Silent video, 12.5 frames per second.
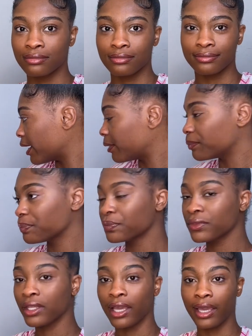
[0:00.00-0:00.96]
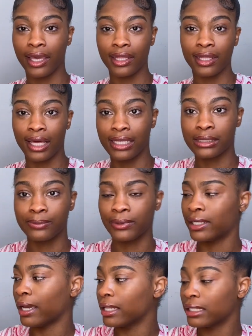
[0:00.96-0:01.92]
Okay. And last
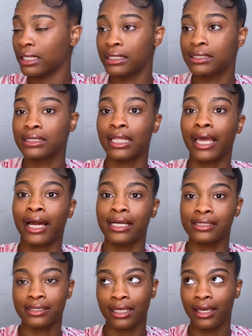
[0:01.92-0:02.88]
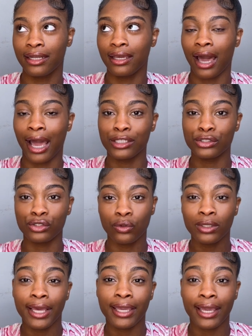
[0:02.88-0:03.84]
but not least, like I said, I
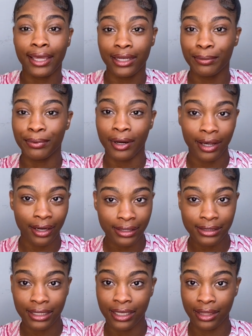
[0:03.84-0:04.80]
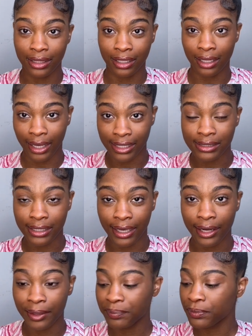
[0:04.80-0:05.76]
don't like any product in the client's
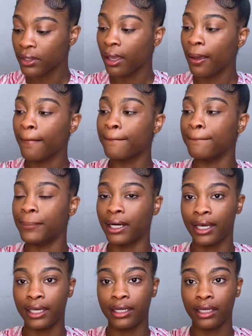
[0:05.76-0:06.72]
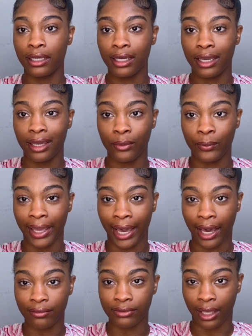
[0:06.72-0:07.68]
hair, but we
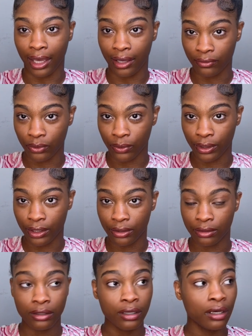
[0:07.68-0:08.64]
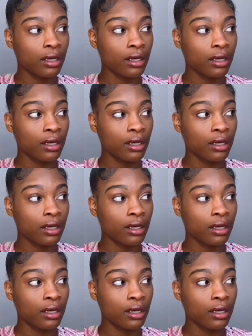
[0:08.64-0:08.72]
have to have oil.